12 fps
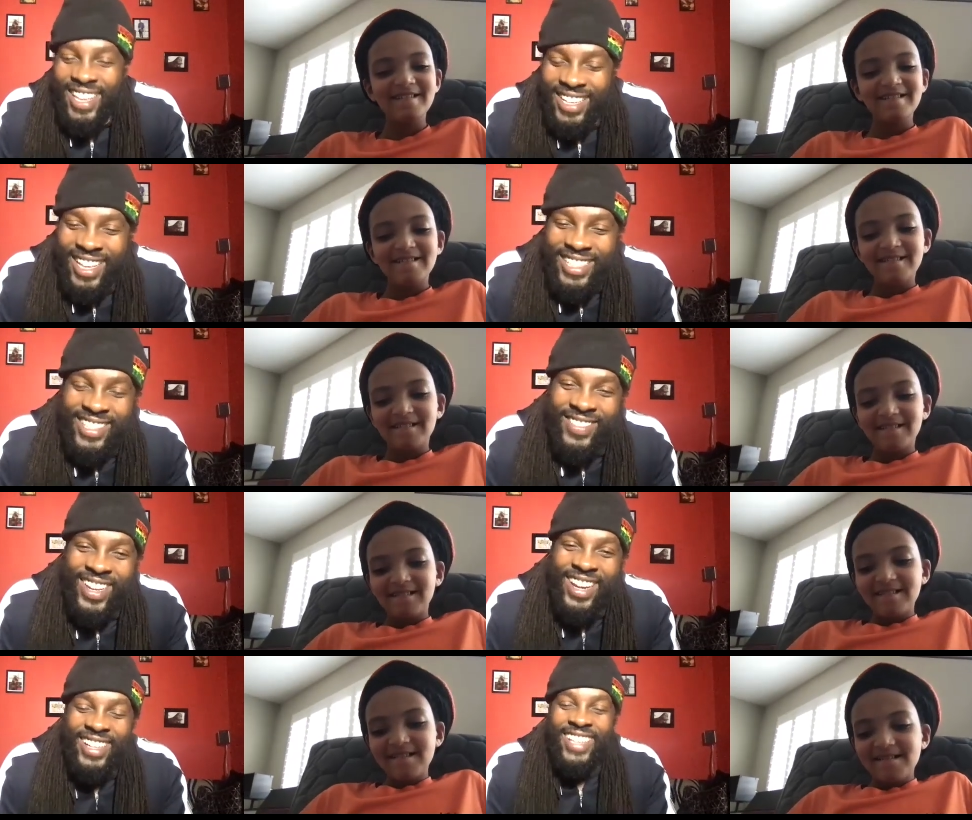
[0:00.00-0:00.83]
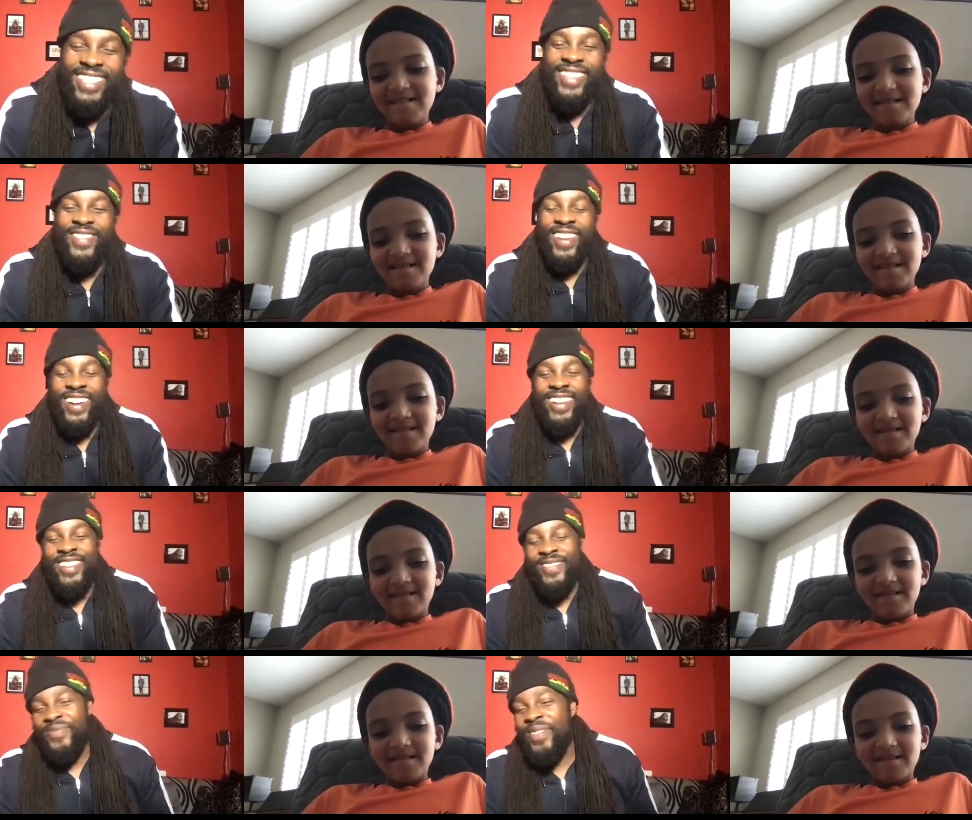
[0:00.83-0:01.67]
Speaker 1: that's a very, that's a very
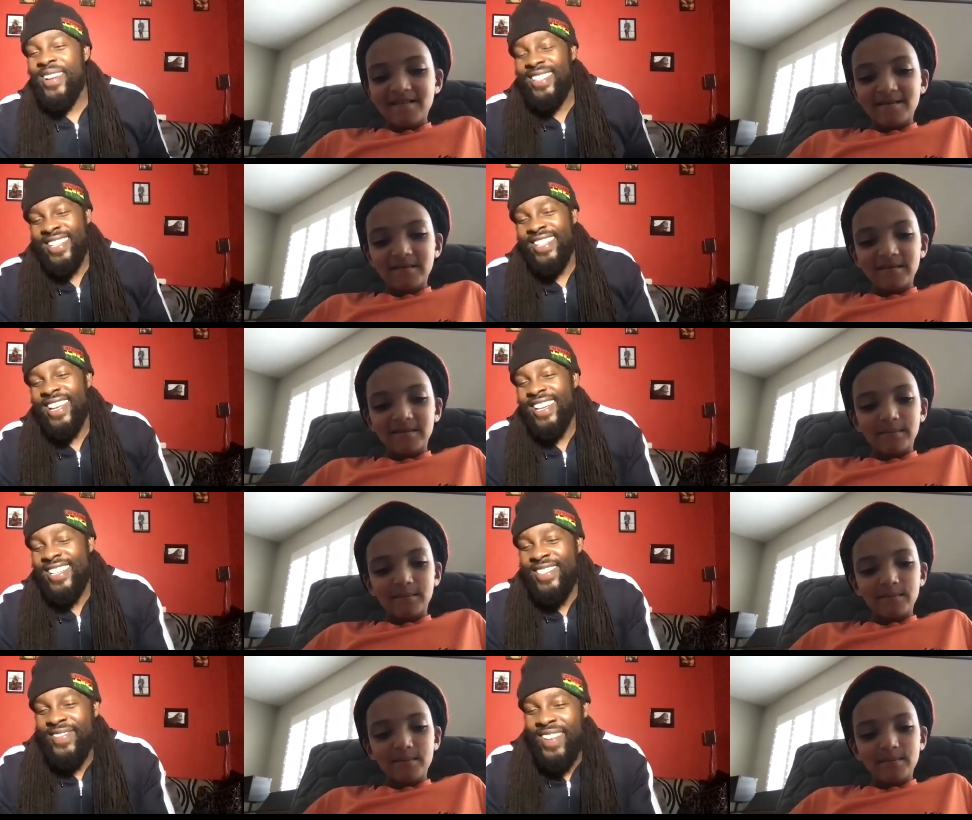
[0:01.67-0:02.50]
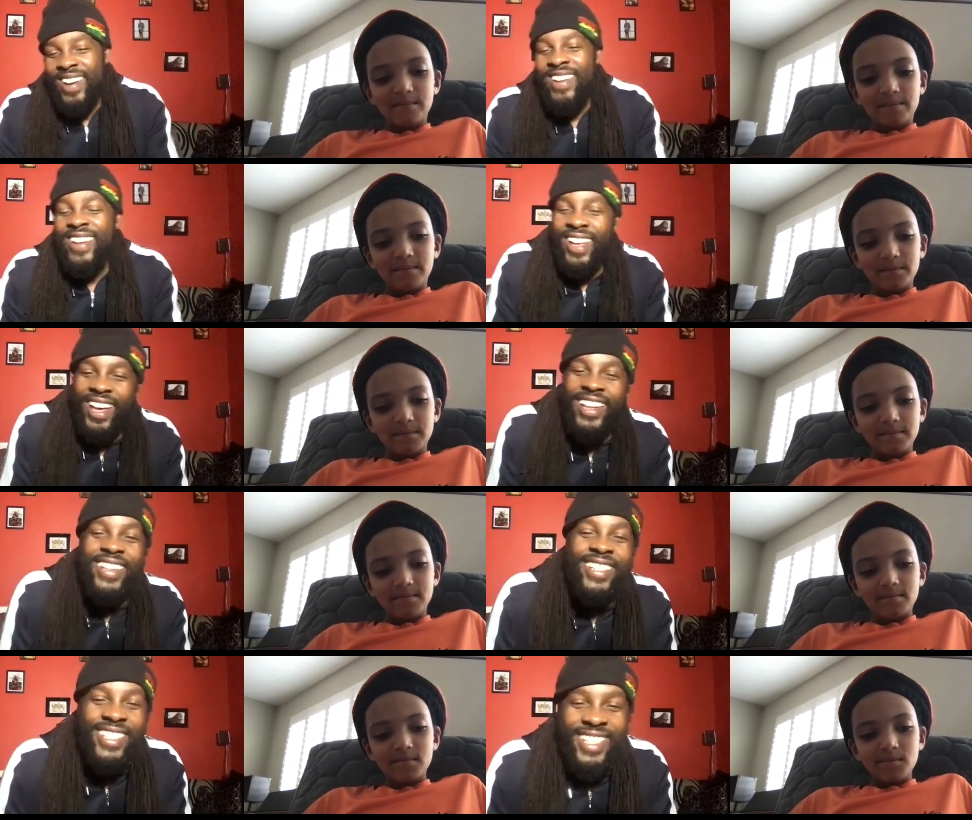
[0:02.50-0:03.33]
good point, and that is very
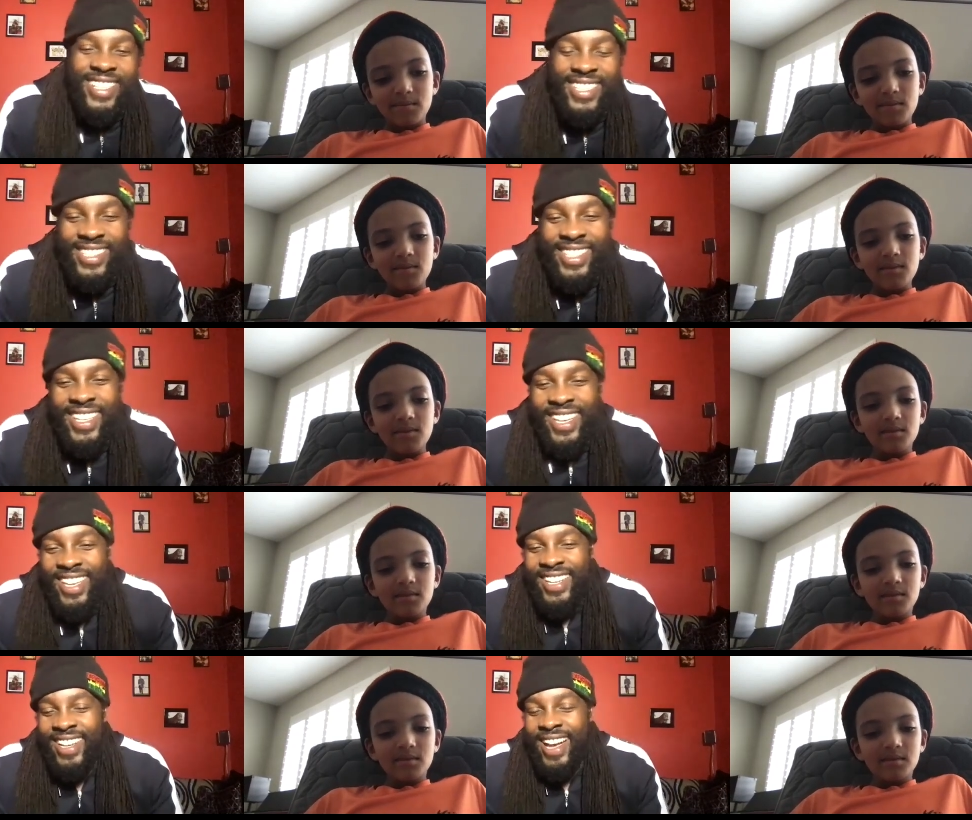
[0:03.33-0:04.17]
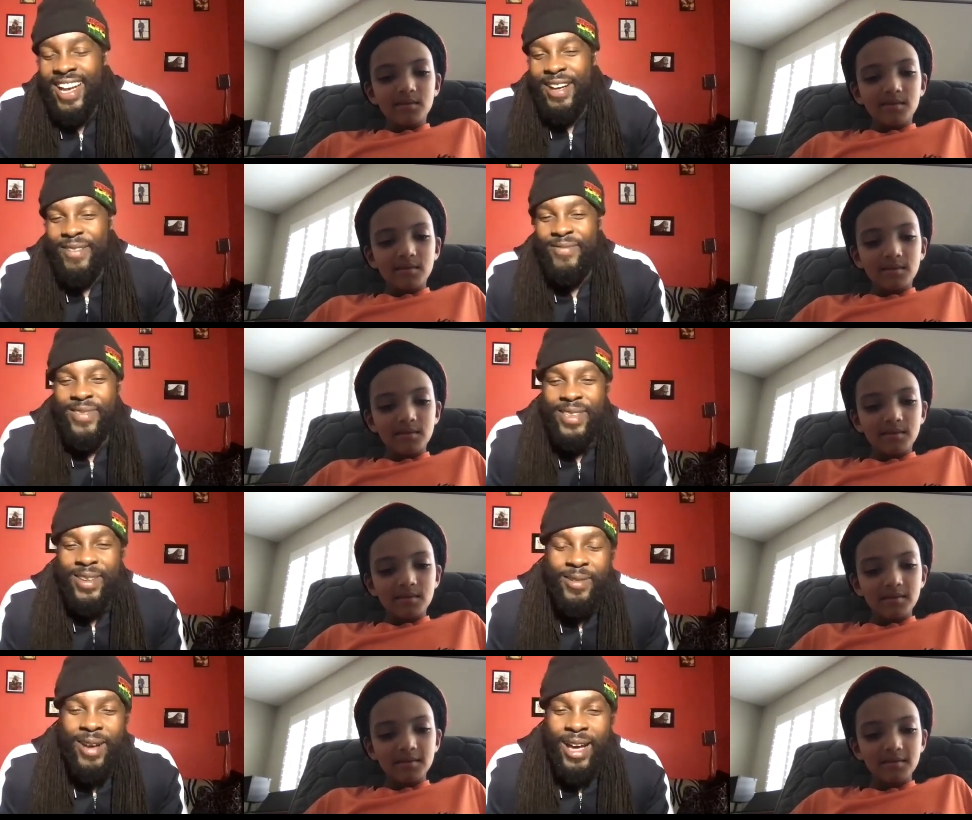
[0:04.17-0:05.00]
conscious. Um, you
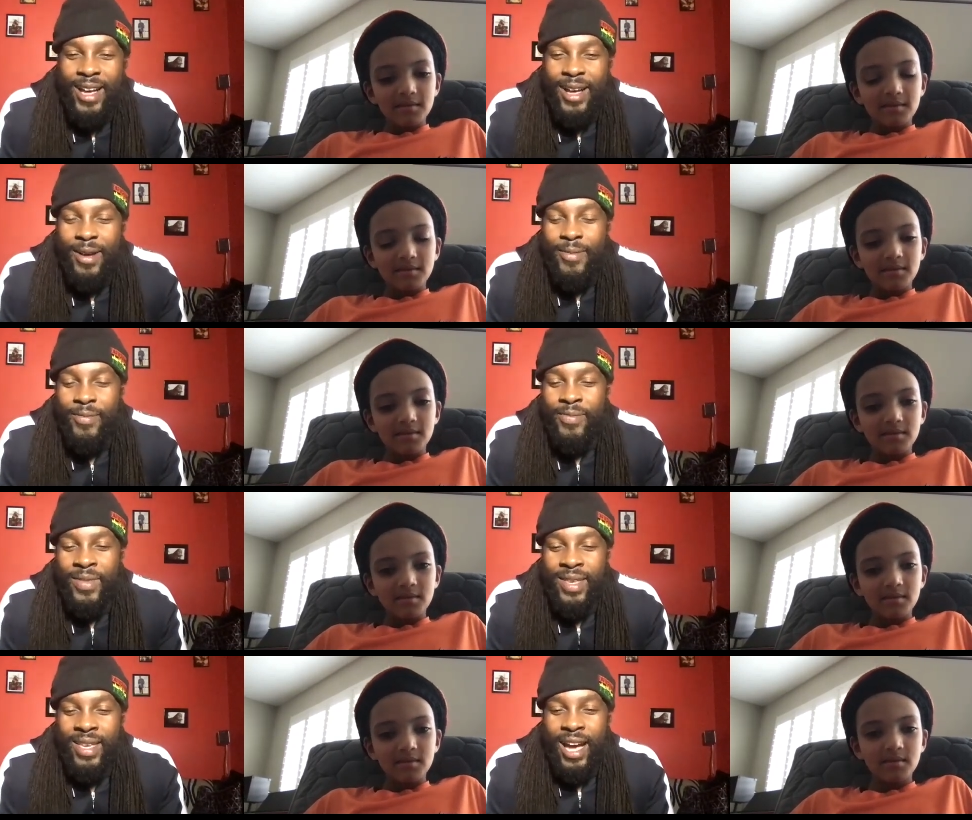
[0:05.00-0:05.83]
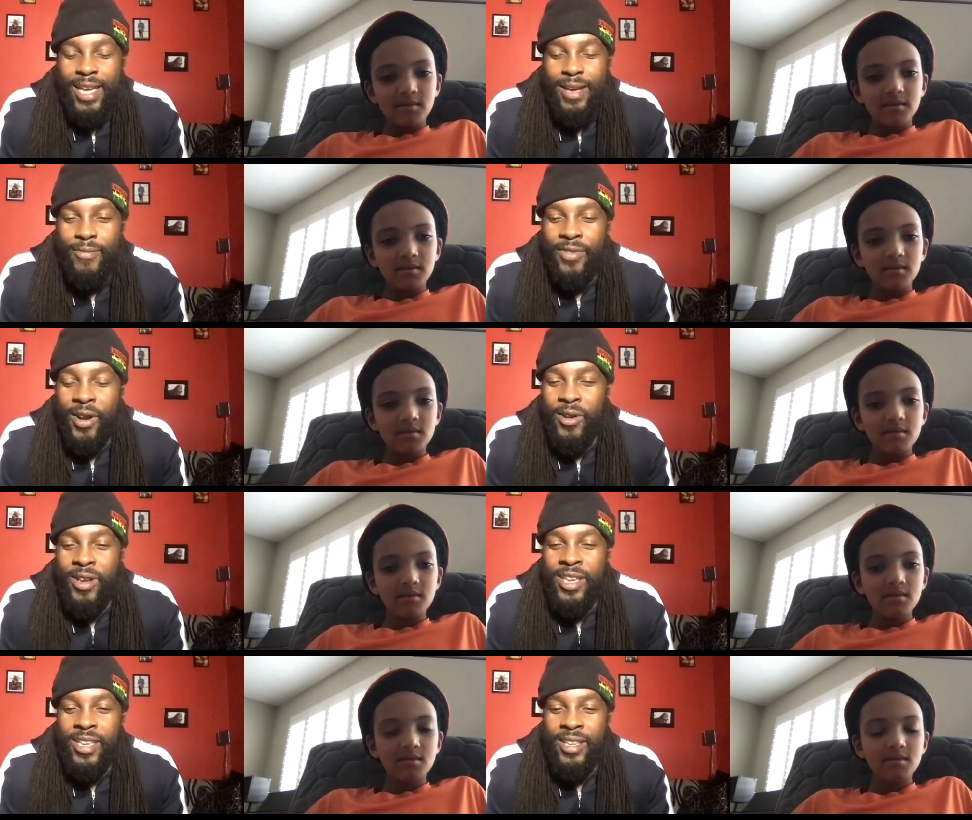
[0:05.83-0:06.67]
know, um, I am
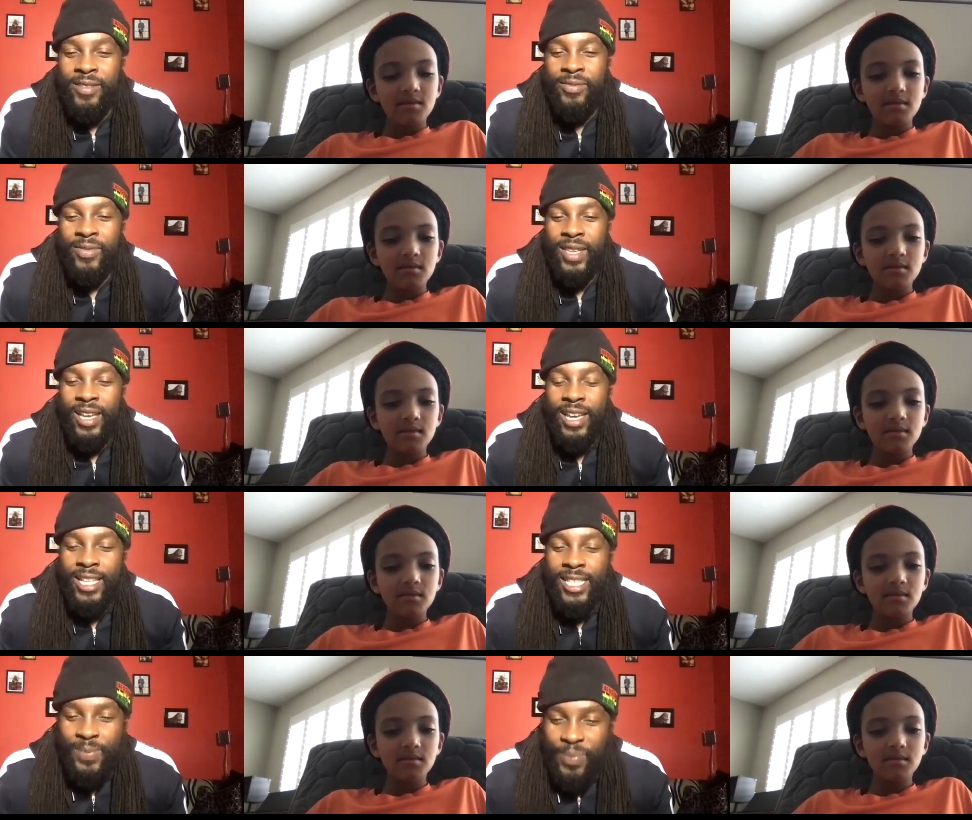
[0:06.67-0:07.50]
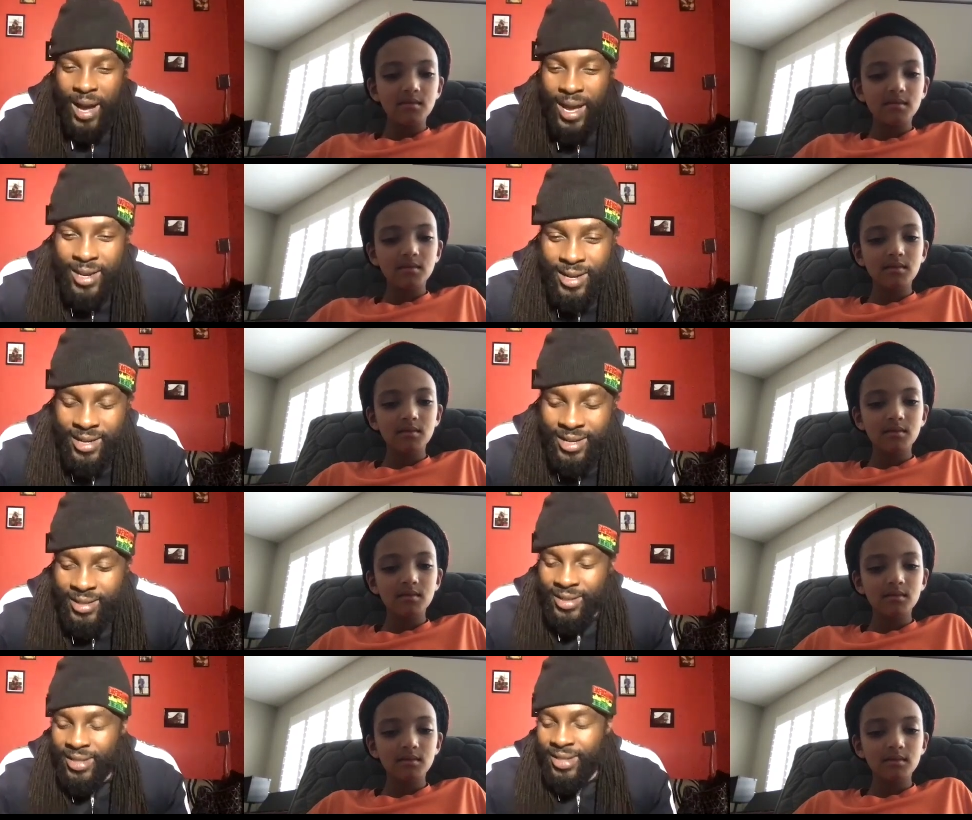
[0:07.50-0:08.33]
very inspired